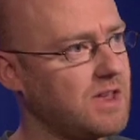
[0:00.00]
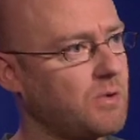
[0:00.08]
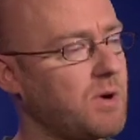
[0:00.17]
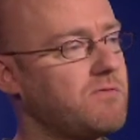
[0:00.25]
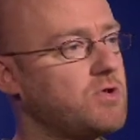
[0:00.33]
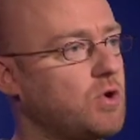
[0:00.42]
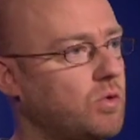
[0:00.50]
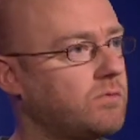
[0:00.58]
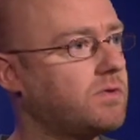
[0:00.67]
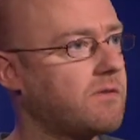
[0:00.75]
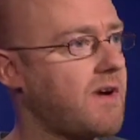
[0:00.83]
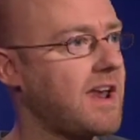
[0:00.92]
You know, we've known
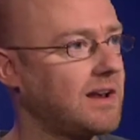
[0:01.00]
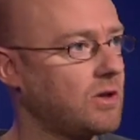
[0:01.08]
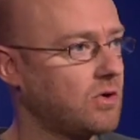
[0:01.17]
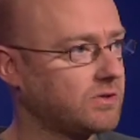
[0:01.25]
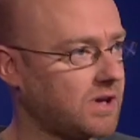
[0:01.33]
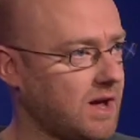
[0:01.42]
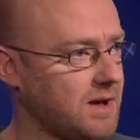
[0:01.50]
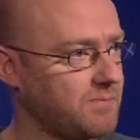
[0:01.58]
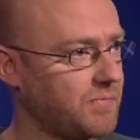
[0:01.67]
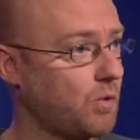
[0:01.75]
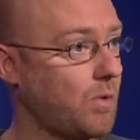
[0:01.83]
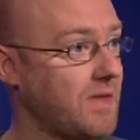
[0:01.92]
for a very long
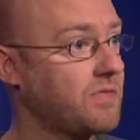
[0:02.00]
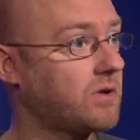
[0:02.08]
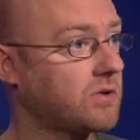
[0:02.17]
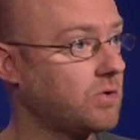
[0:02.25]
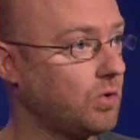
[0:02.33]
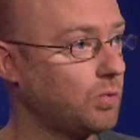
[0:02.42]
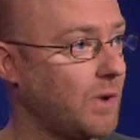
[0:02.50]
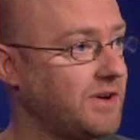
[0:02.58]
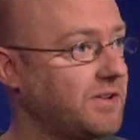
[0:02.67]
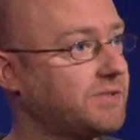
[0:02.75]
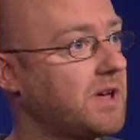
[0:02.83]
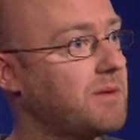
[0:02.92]
time that when there are uh, cold winters,